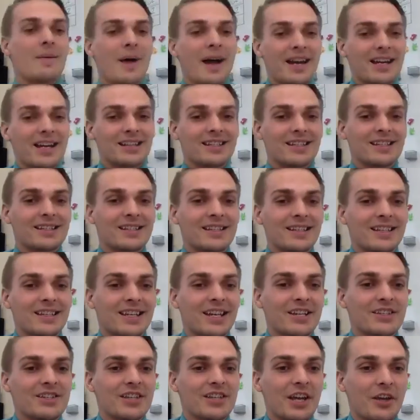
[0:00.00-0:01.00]
I get to see
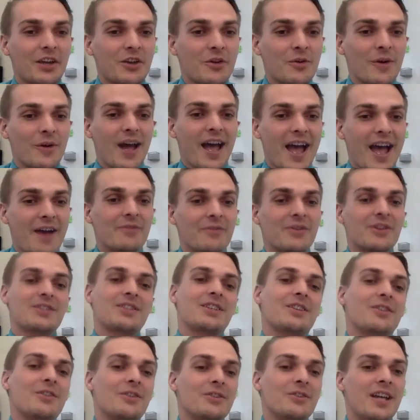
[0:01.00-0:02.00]
kids like you every
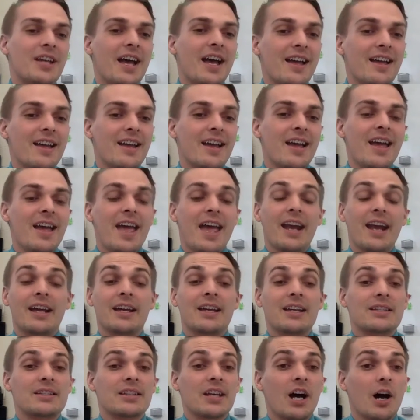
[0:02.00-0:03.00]
single day, and I
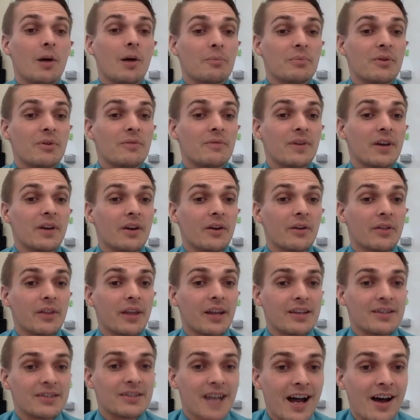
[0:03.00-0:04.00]
get to help you figure
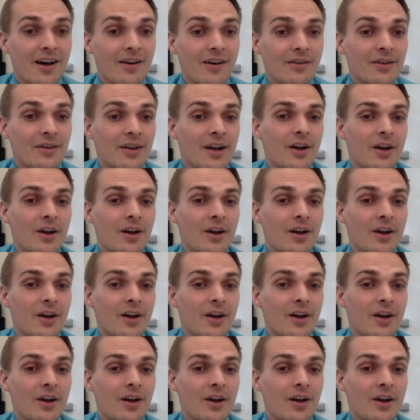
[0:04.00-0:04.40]
things out,